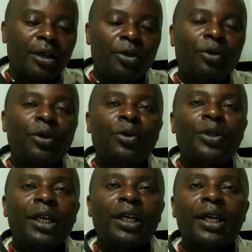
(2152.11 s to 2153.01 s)
You know, you
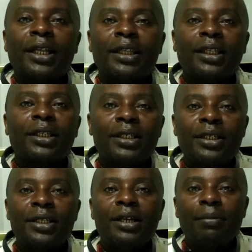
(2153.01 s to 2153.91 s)
take like a
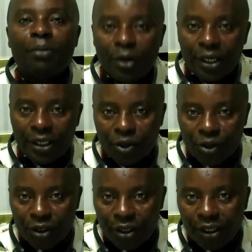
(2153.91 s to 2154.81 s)
30-year
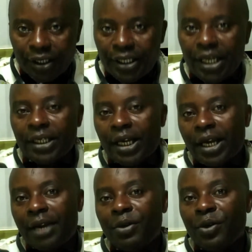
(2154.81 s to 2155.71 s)
mortgage, chances are
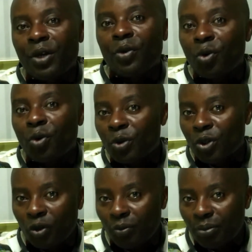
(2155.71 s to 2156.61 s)
in between you lose a
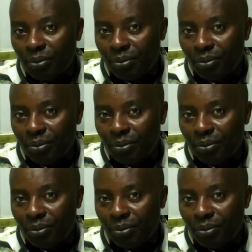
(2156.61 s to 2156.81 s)
job.